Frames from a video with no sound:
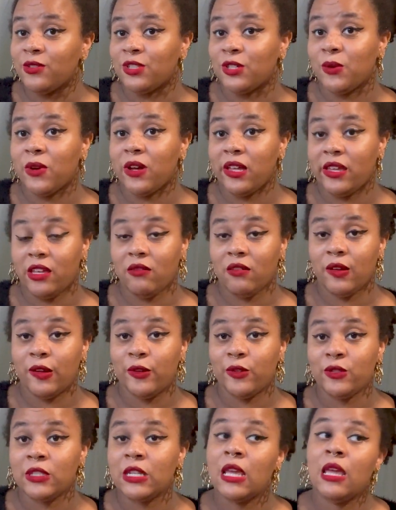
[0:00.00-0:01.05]
to her
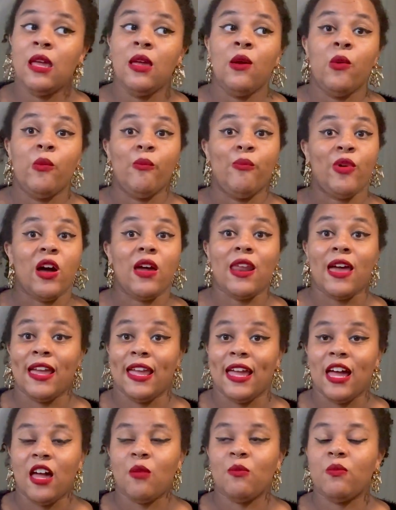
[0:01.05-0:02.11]
heroes, but I
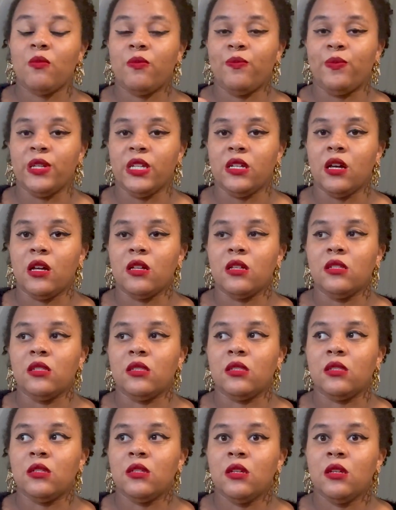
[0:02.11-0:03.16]
am
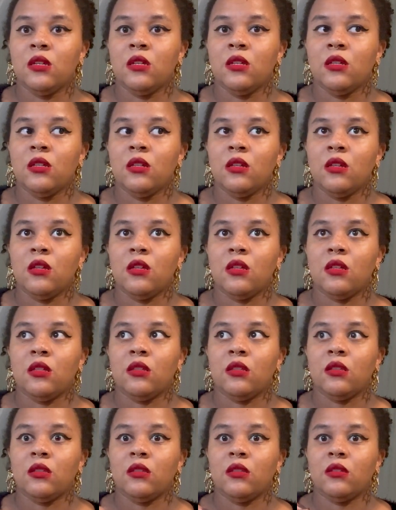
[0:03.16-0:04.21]
because
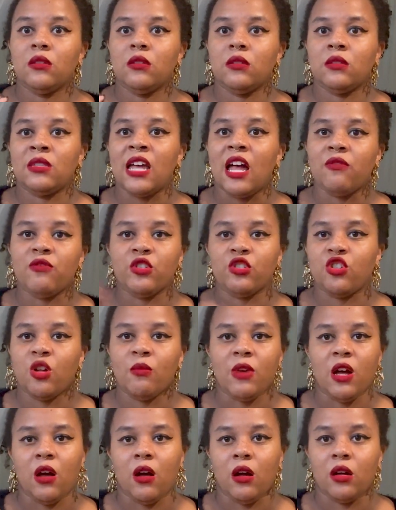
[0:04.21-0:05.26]
Salvin stole
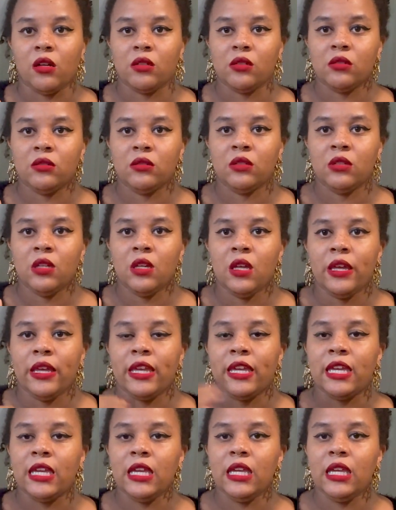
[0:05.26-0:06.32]
my heart.
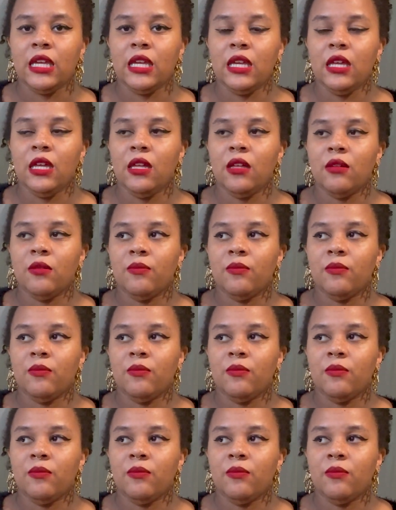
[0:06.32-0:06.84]
He